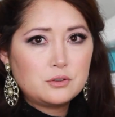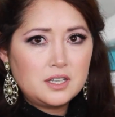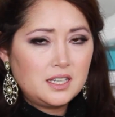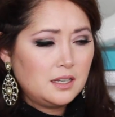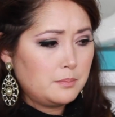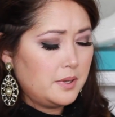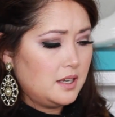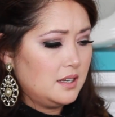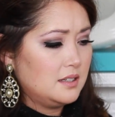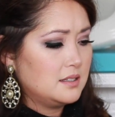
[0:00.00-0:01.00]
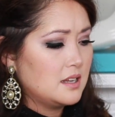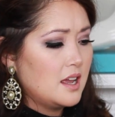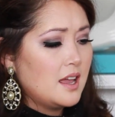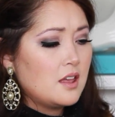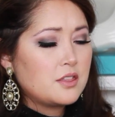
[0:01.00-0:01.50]
kit because
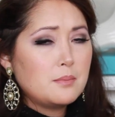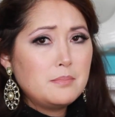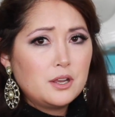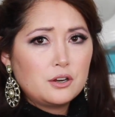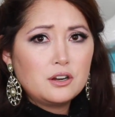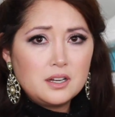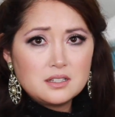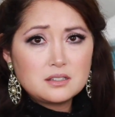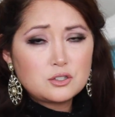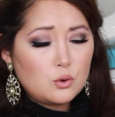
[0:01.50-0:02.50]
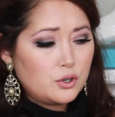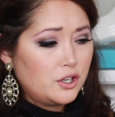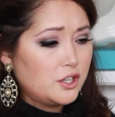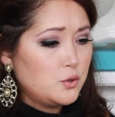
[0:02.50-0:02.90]
the mirror is so good.